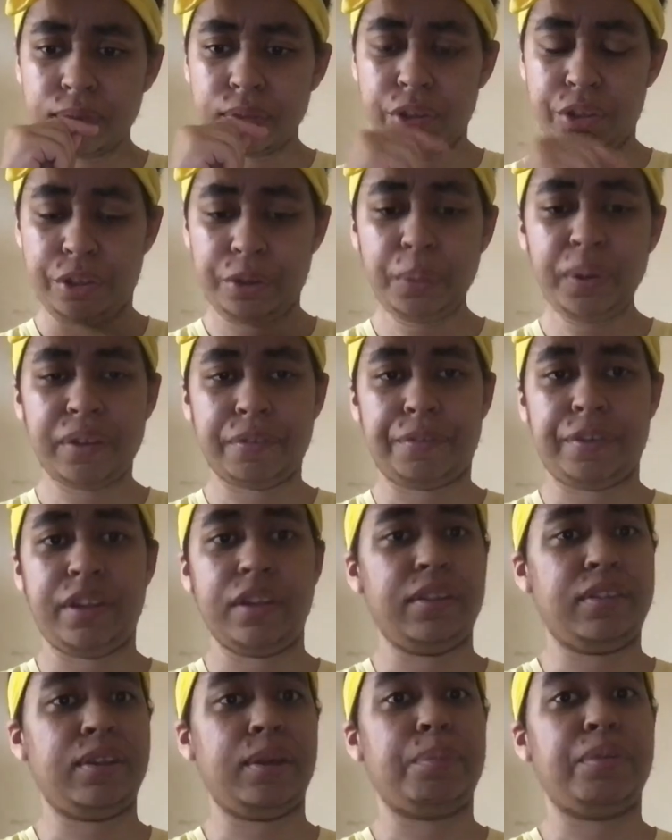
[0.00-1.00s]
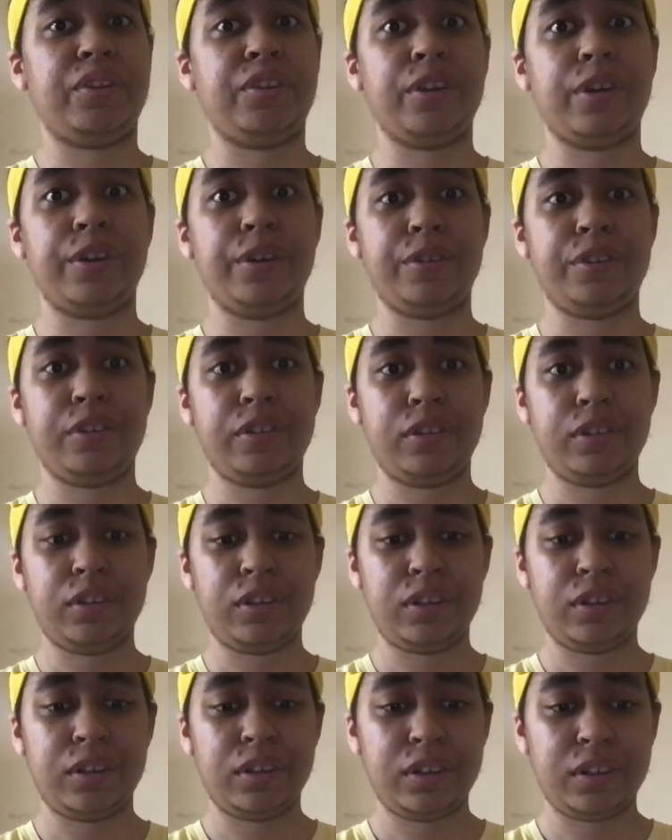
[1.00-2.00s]
do it for this episode.
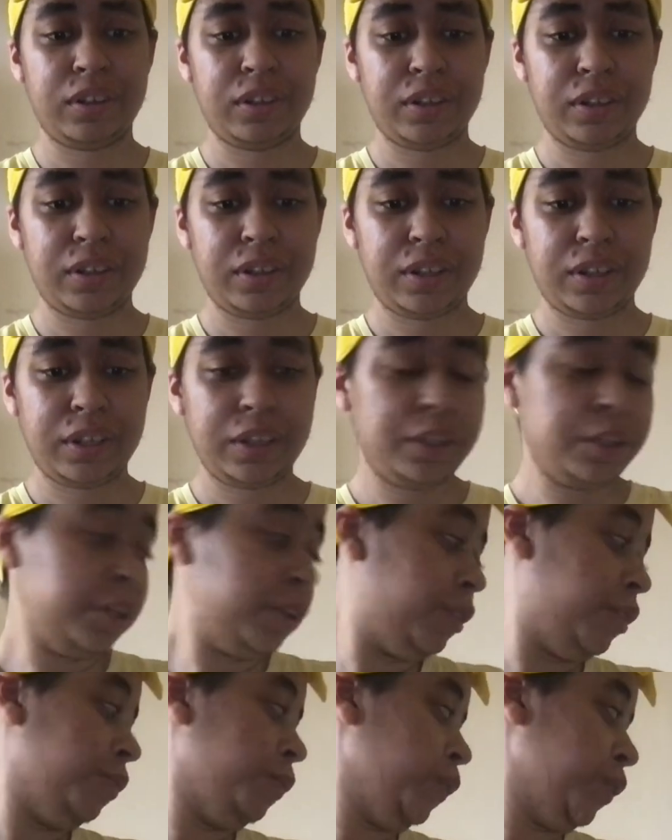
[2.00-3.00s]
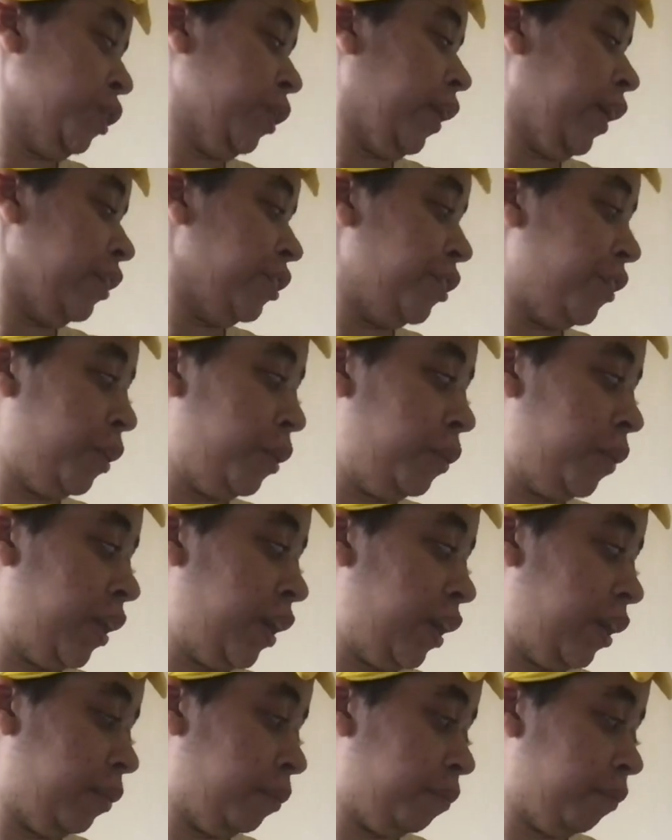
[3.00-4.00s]
Would you like to do
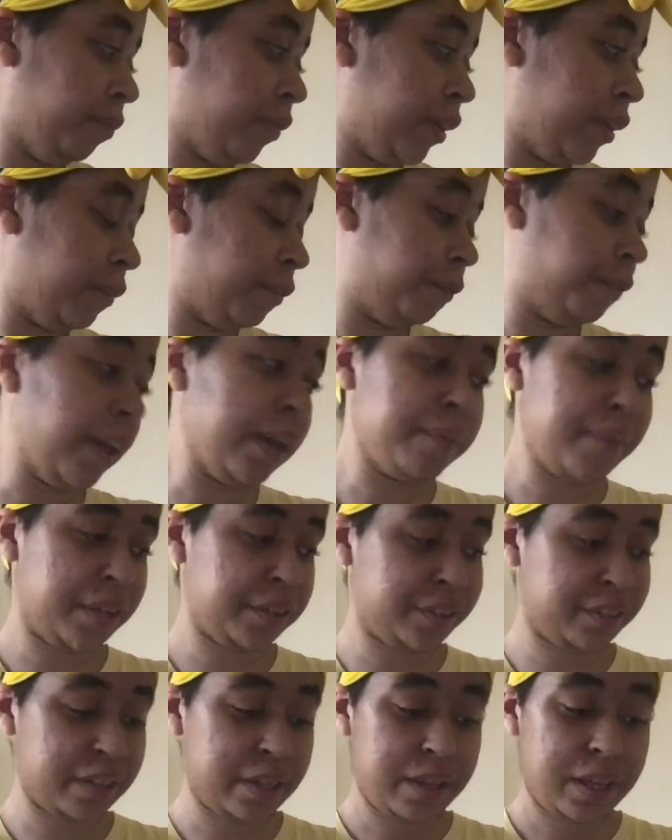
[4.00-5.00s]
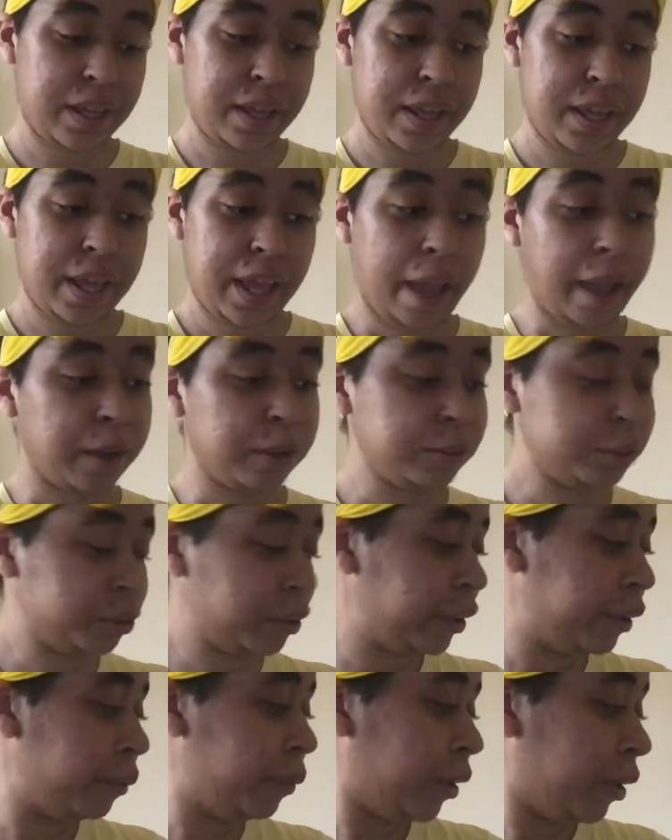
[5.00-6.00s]
the famous
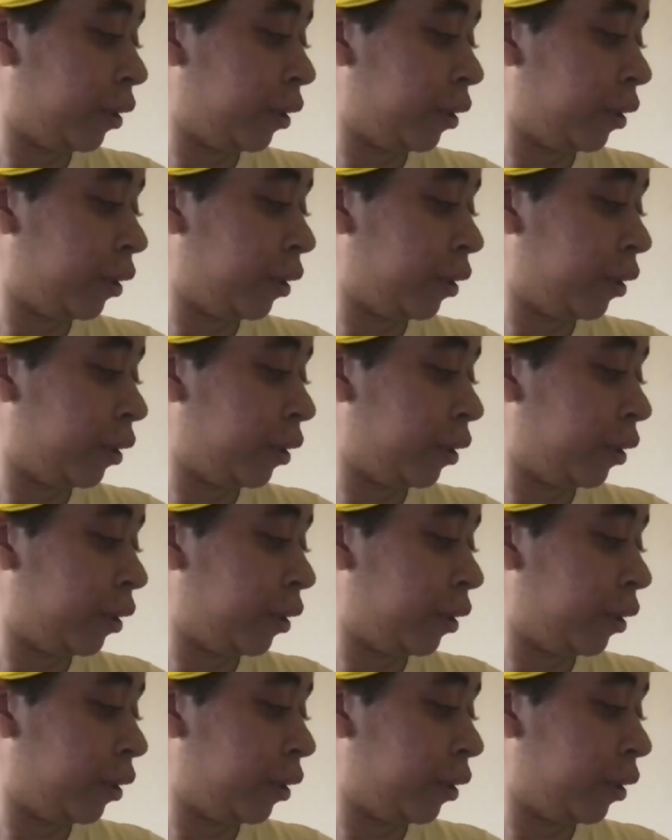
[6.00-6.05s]
outro